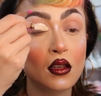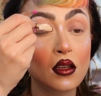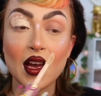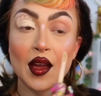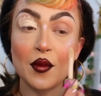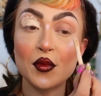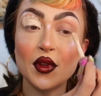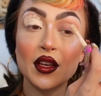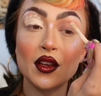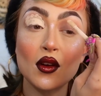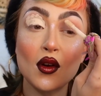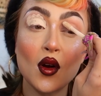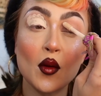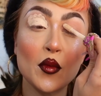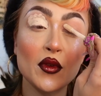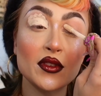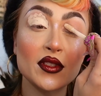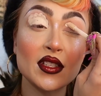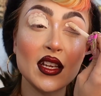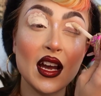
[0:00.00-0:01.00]
I'm like
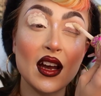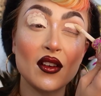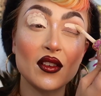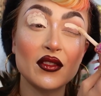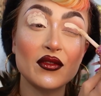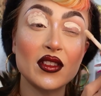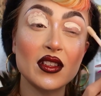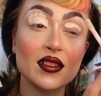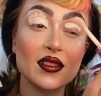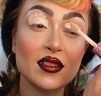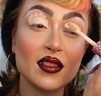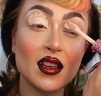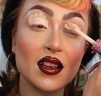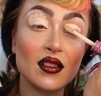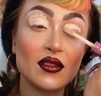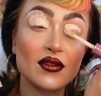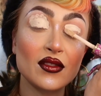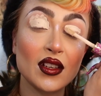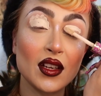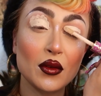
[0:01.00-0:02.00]
almost out of this
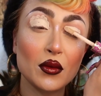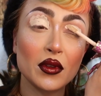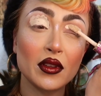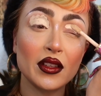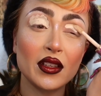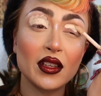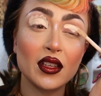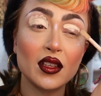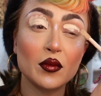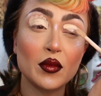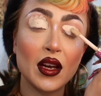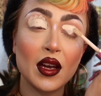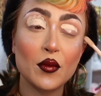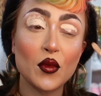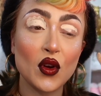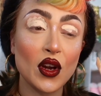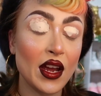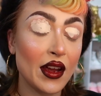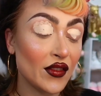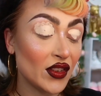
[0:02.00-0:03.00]
stuff and I really need to buy
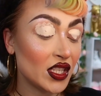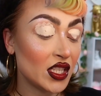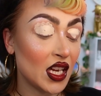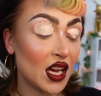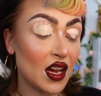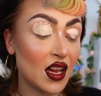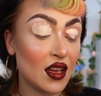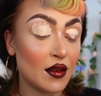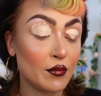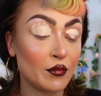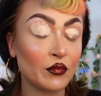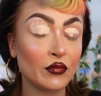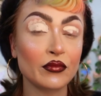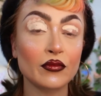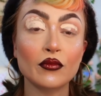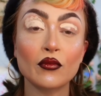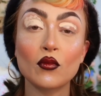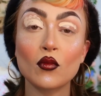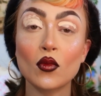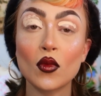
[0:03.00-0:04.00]
more. Every time
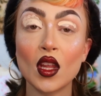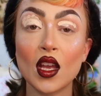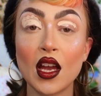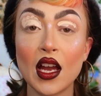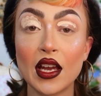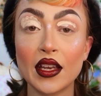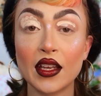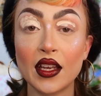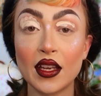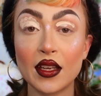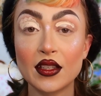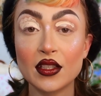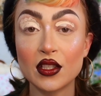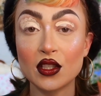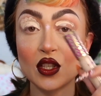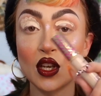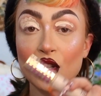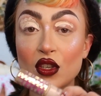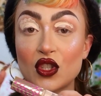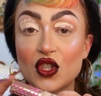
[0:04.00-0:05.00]
I get
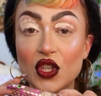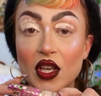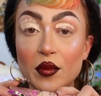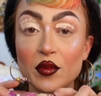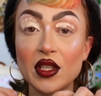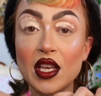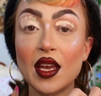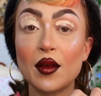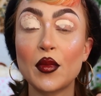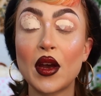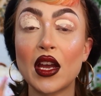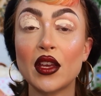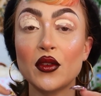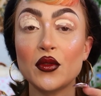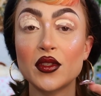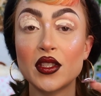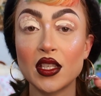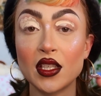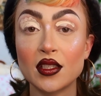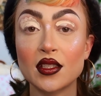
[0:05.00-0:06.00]
Tarte Shape Tape, I
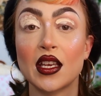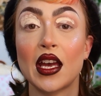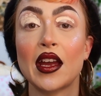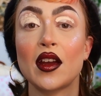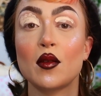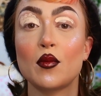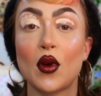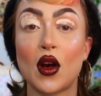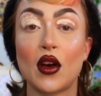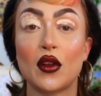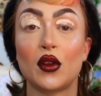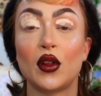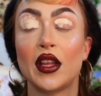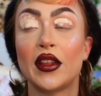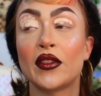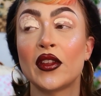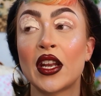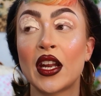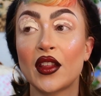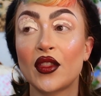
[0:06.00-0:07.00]
use the entire bottle
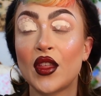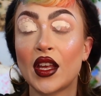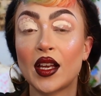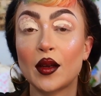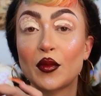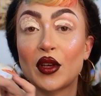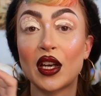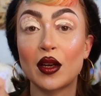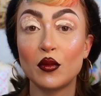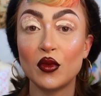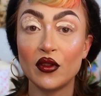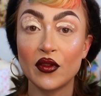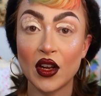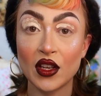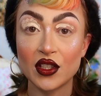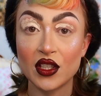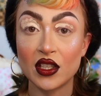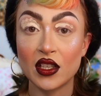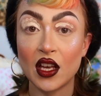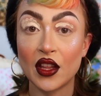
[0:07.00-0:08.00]
and then I think I'm gonna move on
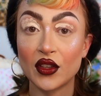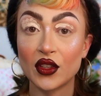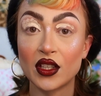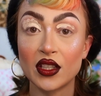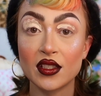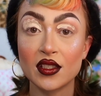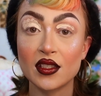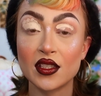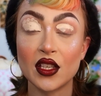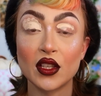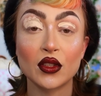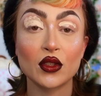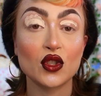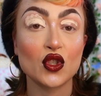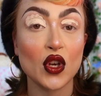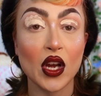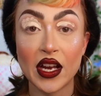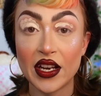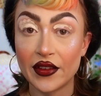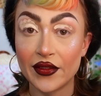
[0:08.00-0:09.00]
to another concealer,
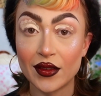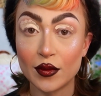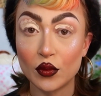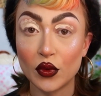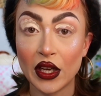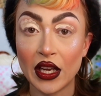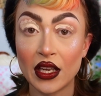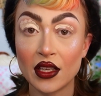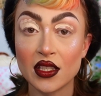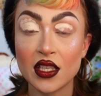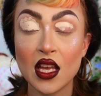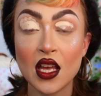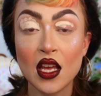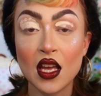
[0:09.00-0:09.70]
try a different brand.